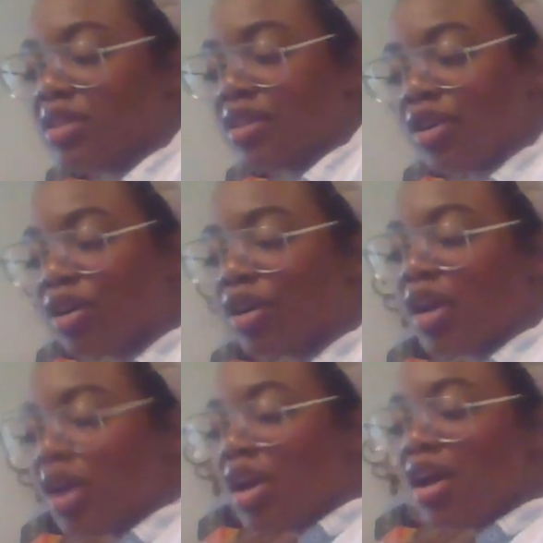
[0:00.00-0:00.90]

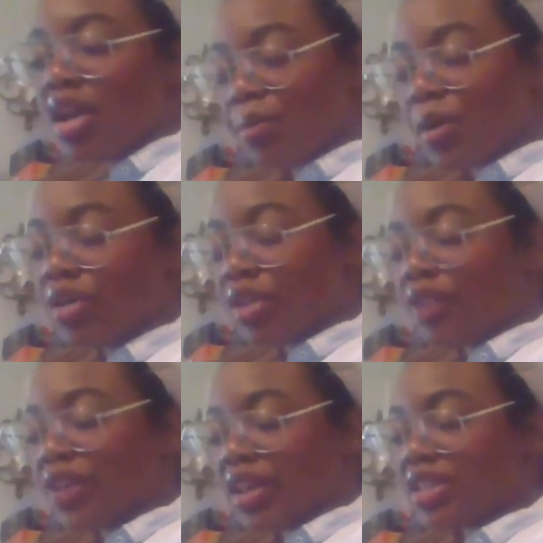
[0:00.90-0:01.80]
the
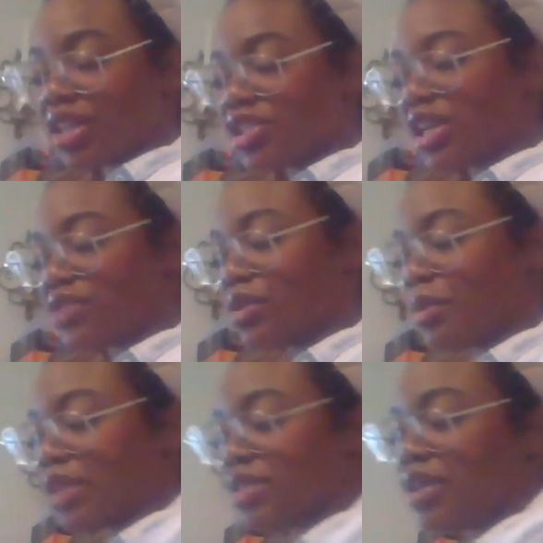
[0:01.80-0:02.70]
feelings that she has for the
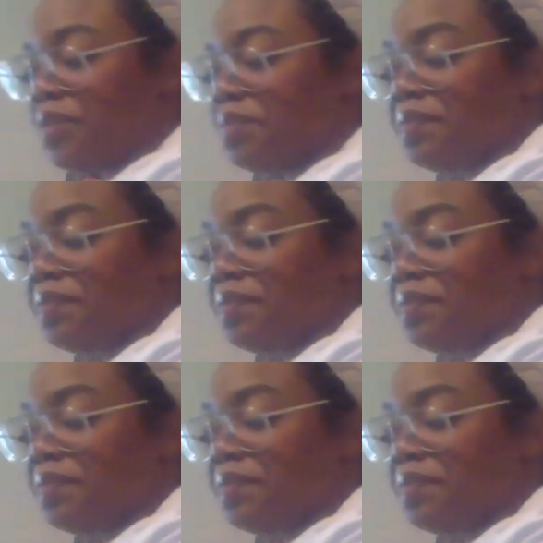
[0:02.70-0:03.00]
masculine.